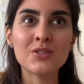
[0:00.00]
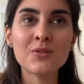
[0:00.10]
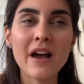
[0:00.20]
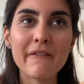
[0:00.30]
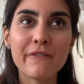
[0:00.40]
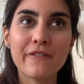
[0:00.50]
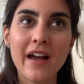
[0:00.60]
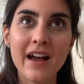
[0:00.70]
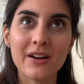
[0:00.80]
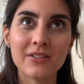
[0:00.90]
have
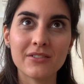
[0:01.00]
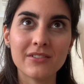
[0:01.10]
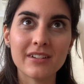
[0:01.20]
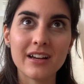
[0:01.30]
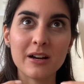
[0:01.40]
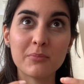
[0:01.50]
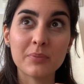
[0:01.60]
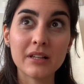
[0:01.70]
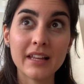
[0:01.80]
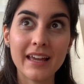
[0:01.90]
found a
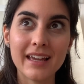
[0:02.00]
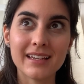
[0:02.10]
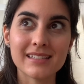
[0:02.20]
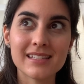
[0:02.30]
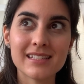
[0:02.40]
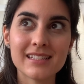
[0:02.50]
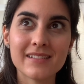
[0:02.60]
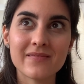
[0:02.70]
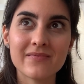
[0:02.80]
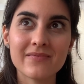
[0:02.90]
place
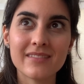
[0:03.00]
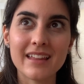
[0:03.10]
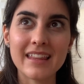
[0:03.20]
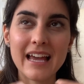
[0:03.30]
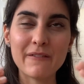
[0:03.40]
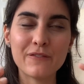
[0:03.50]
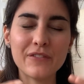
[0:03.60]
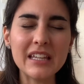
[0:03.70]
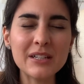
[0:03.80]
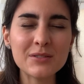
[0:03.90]
that
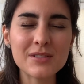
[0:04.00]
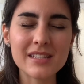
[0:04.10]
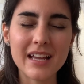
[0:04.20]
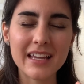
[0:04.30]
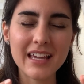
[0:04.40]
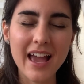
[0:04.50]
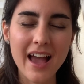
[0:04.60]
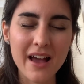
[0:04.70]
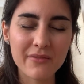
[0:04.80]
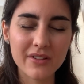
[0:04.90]
feels like
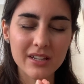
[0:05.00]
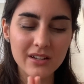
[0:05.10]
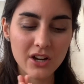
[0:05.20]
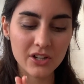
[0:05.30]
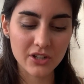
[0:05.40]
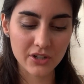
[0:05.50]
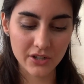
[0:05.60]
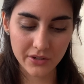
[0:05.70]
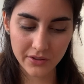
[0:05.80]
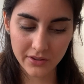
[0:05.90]
heaven on
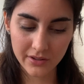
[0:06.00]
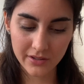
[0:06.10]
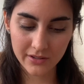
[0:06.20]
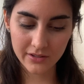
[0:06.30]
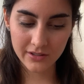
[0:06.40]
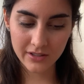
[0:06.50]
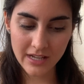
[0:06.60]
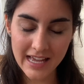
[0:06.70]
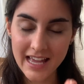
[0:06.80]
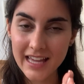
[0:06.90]
earth.
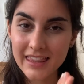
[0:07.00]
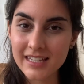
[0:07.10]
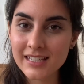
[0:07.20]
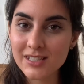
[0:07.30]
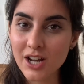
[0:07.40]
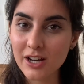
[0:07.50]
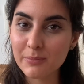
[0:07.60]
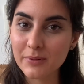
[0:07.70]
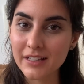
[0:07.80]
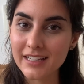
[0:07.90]
And this is not a
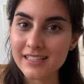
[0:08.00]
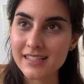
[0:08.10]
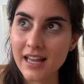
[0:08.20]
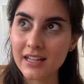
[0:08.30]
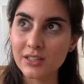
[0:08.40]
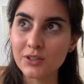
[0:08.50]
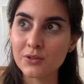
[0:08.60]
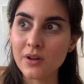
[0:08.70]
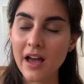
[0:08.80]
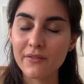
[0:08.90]
place that
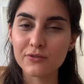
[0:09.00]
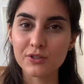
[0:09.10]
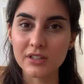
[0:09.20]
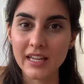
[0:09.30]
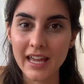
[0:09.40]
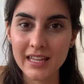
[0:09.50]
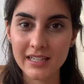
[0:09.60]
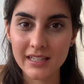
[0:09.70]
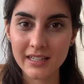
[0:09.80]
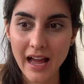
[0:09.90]
you have
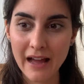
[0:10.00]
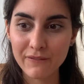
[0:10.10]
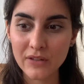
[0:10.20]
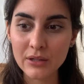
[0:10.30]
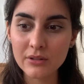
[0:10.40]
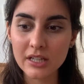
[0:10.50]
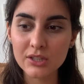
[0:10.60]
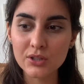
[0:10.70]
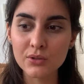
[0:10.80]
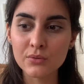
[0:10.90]
created. I feel like
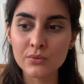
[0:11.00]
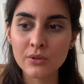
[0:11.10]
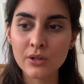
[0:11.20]
you